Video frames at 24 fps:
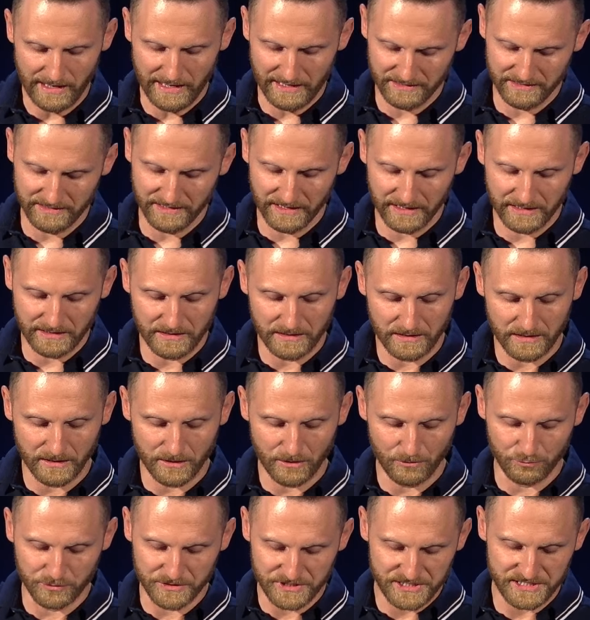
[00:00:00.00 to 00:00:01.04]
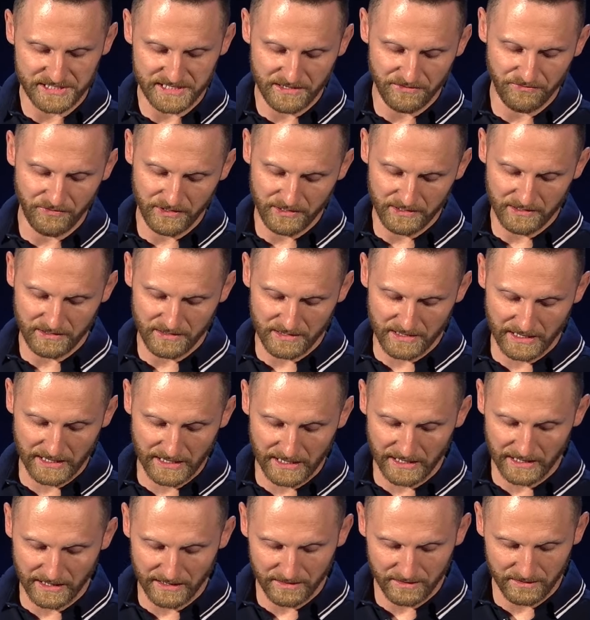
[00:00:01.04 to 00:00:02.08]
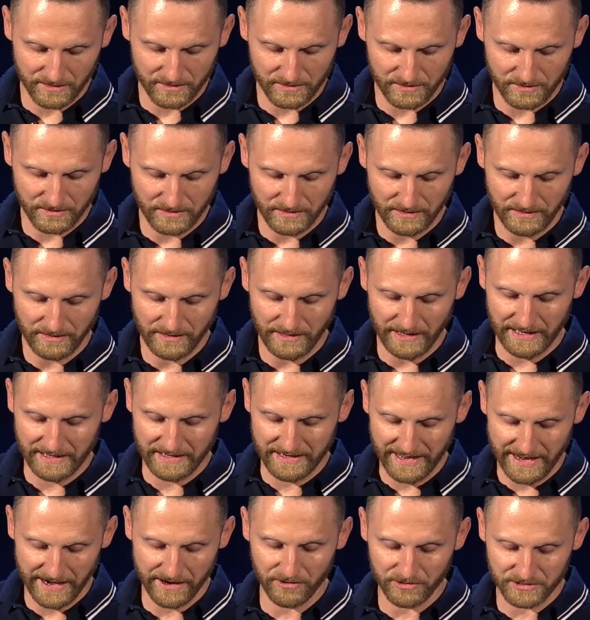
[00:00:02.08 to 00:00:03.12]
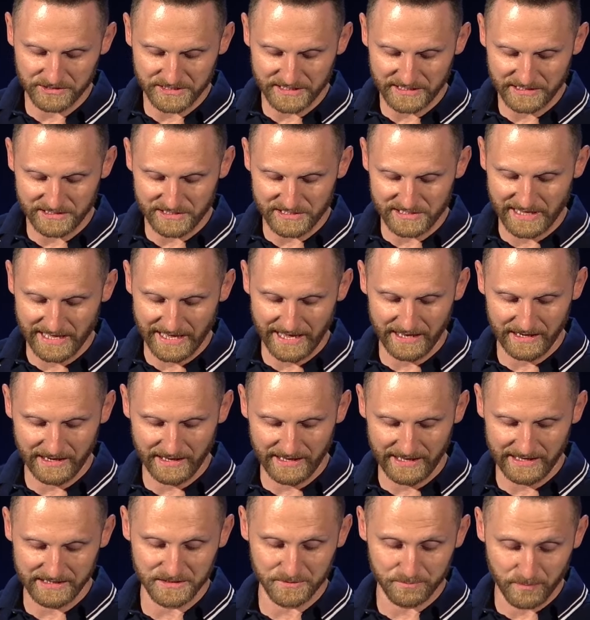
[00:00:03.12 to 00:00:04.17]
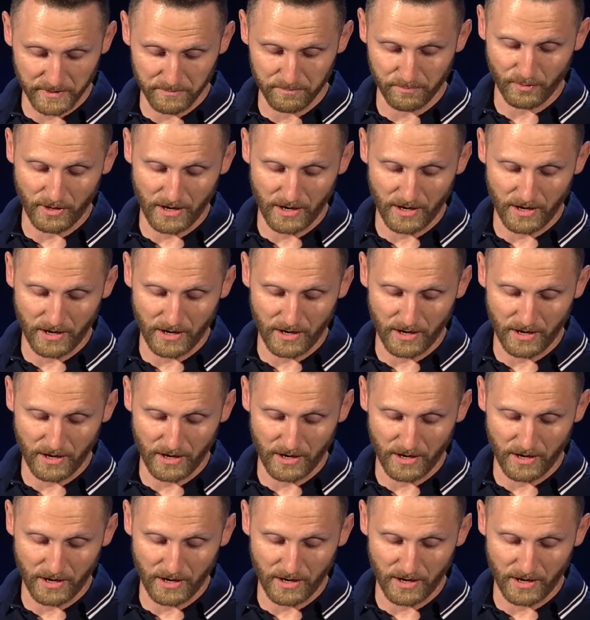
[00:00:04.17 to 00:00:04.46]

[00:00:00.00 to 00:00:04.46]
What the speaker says: and then receiving the inheritance that has been